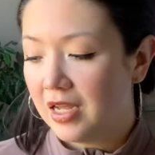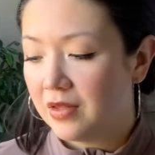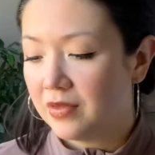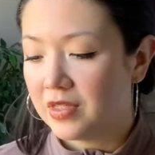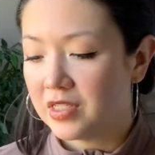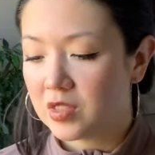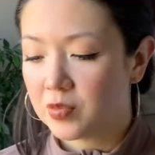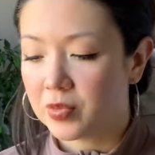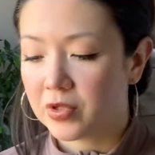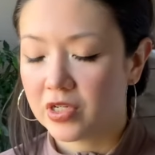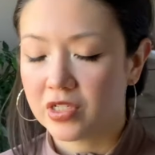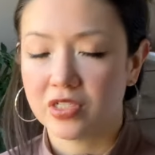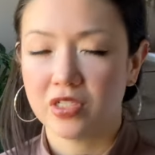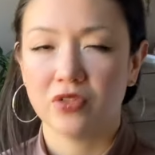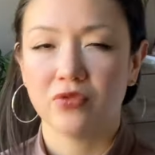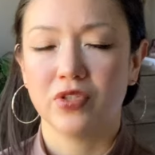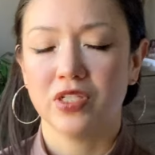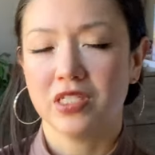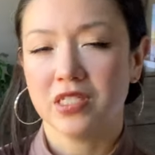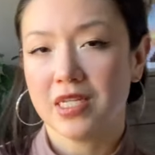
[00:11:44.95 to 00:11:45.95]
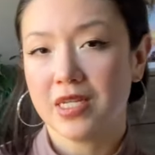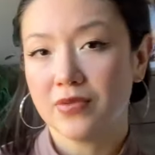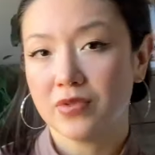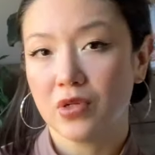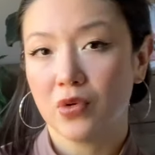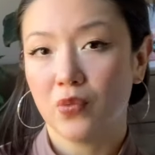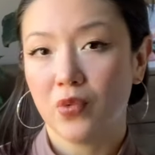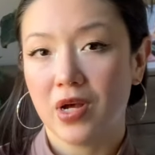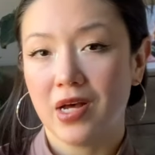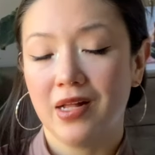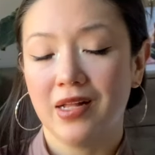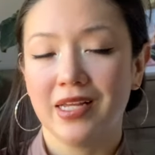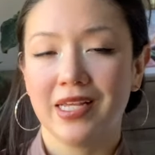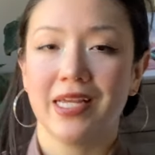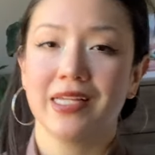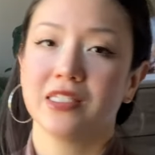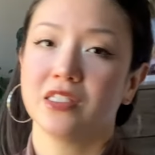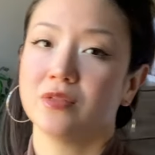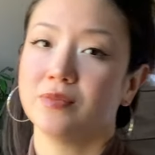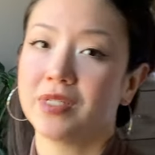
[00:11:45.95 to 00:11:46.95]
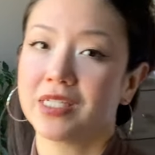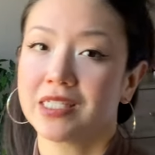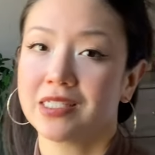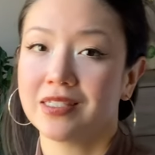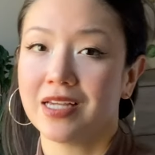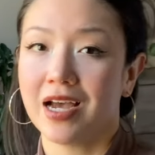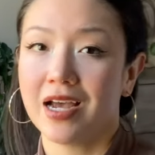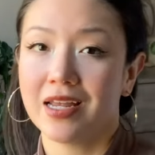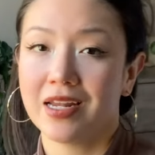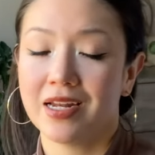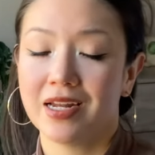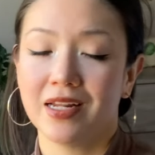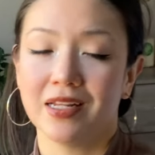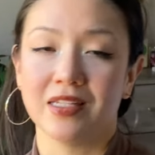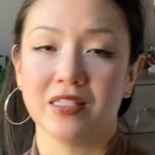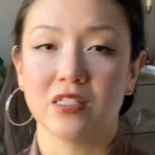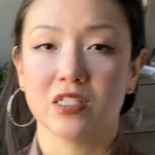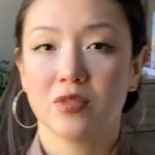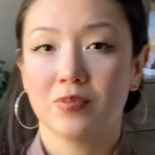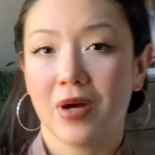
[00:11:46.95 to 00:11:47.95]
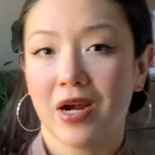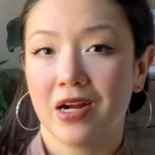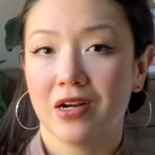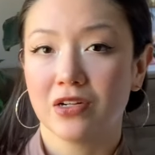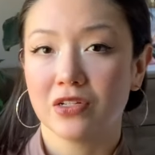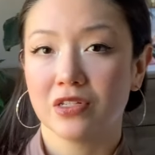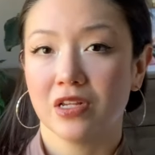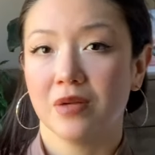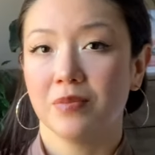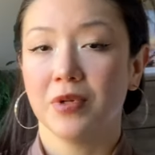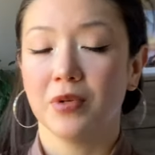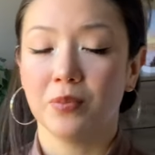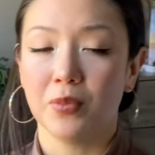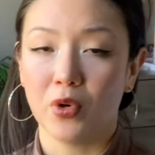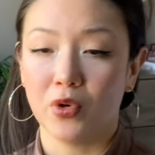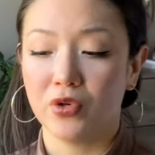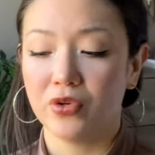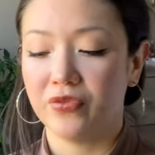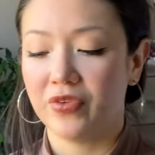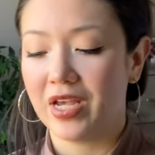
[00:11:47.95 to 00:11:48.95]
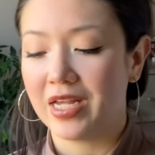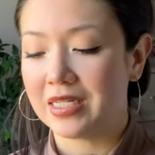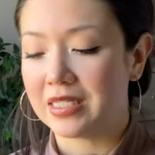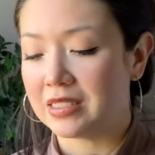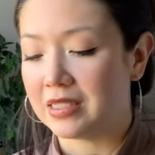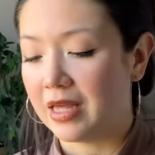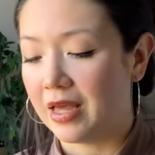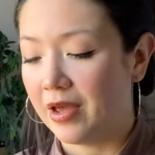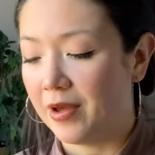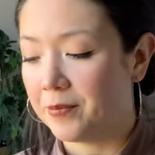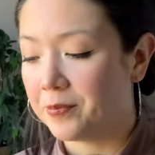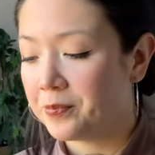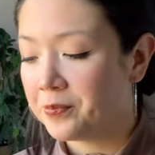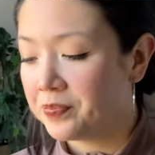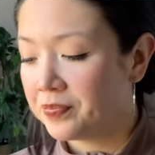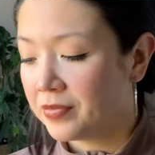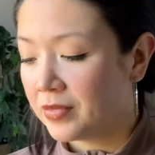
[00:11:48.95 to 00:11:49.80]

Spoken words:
this person receives it well, it gets them excited, it inspires them and motivates them,